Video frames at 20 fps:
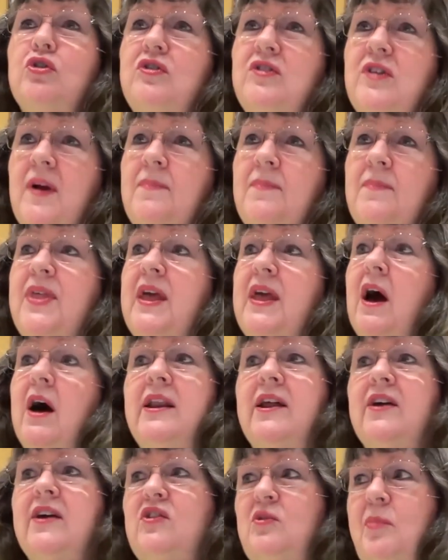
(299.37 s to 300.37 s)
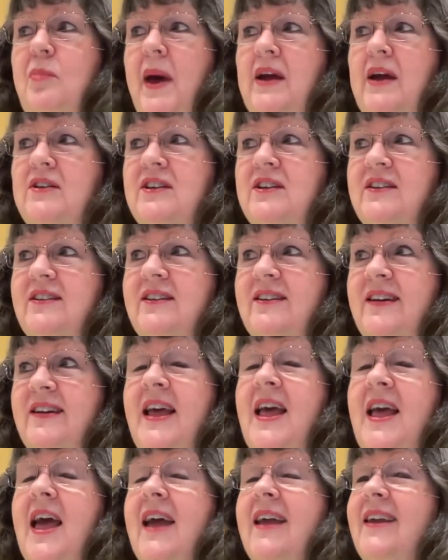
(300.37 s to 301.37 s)
something unexpected.
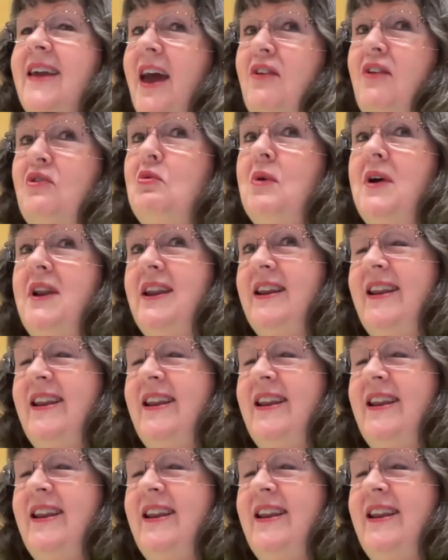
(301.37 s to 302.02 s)
And guess what